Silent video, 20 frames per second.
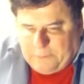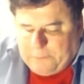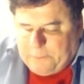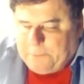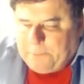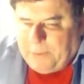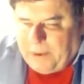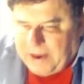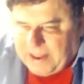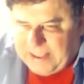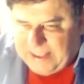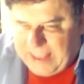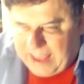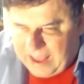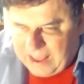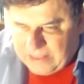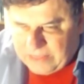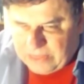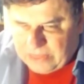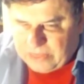But
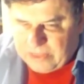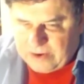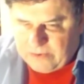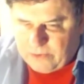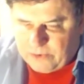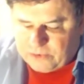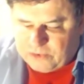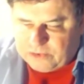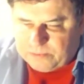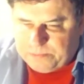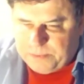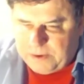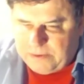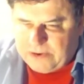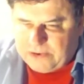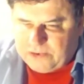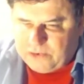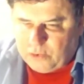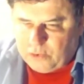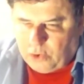again, there are
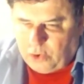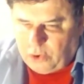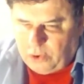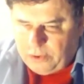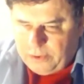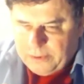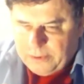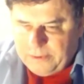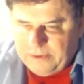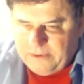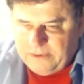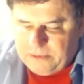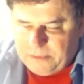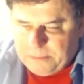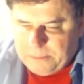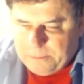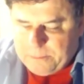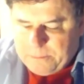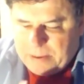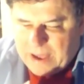spiritual
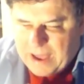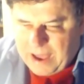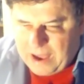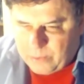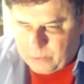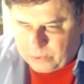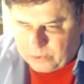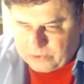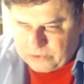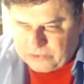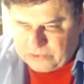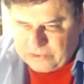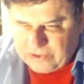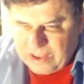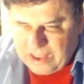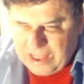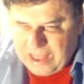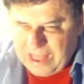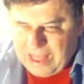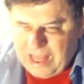powers
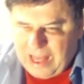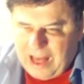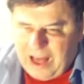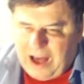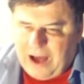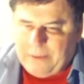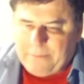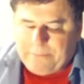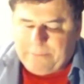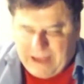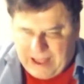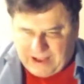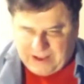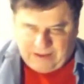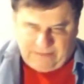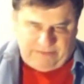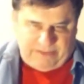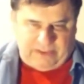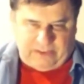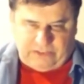on back
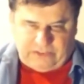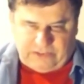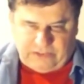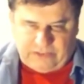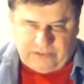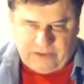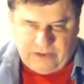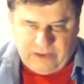of this.